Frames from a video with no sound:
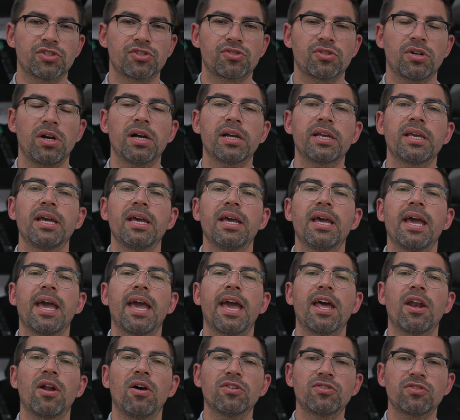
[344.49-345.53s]
truck
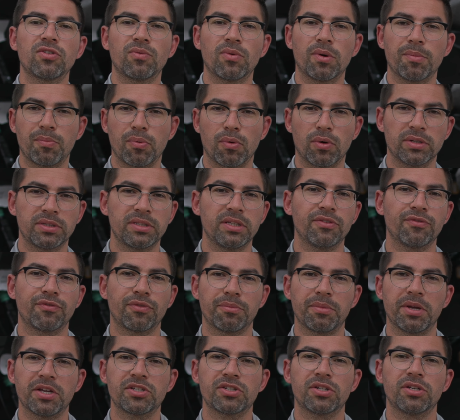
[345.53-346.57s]
and also report the
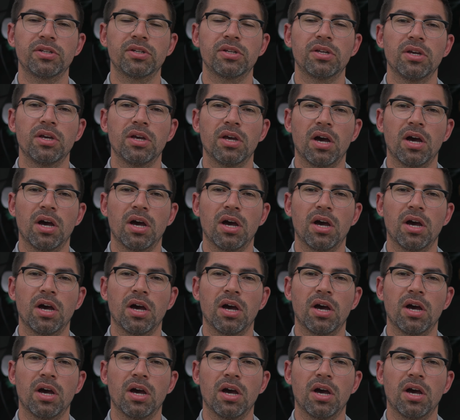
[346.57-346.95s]
information